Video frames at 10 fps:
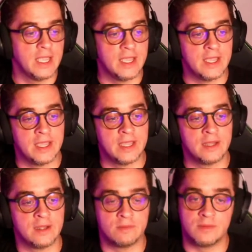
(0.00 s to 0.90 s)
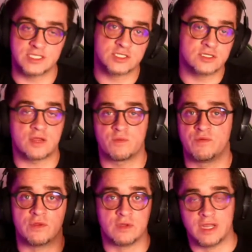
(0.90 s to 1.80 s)
And let's start with
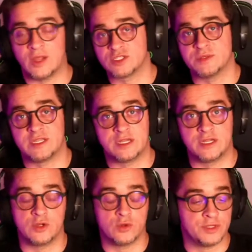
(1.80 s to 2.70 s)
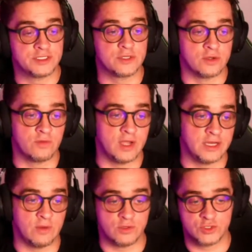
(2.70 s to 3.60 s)
the announcement that they did on Discord, right?
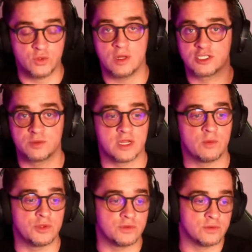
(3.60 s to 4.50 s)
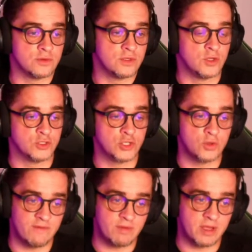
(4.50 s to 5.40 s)
There was 2 announcements that I want to show
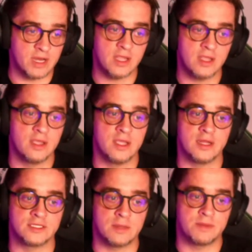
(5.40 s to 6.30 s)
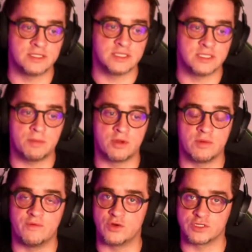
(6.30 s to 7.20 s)
everybody. It is updates in the
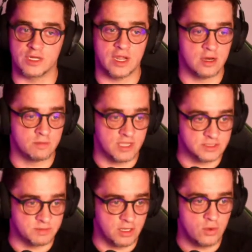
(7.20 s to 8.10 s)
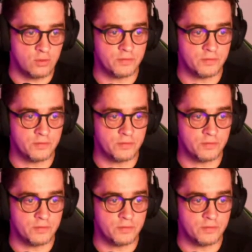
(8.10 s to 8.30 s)
upcoming version are as below.